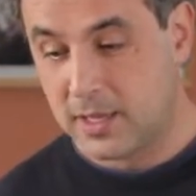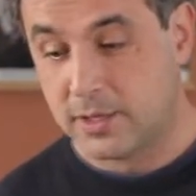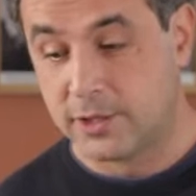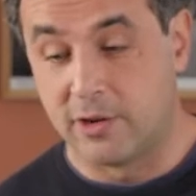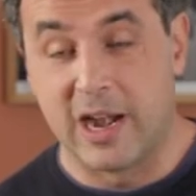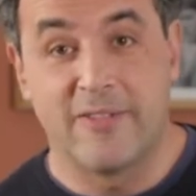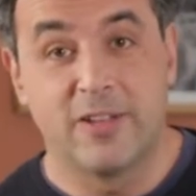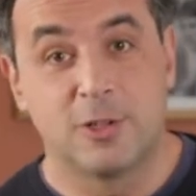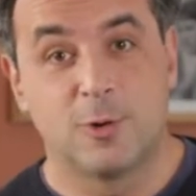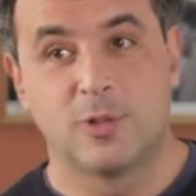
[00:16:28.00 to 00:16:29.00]
So
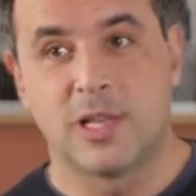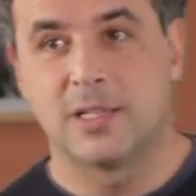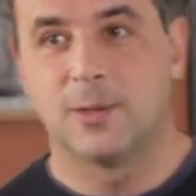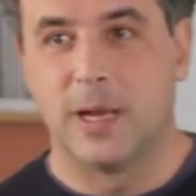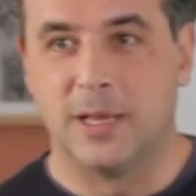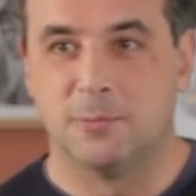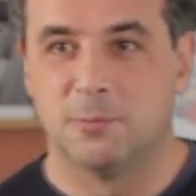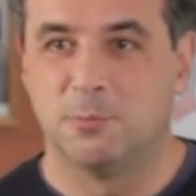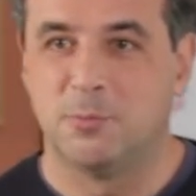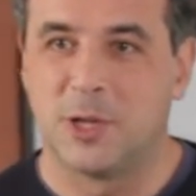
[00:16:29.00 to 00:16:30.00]
Evan took the other way,
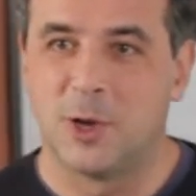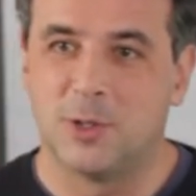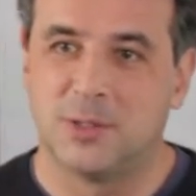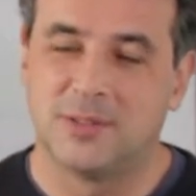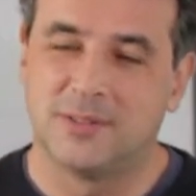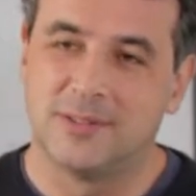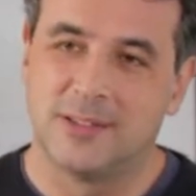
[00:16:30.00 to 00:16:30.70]
because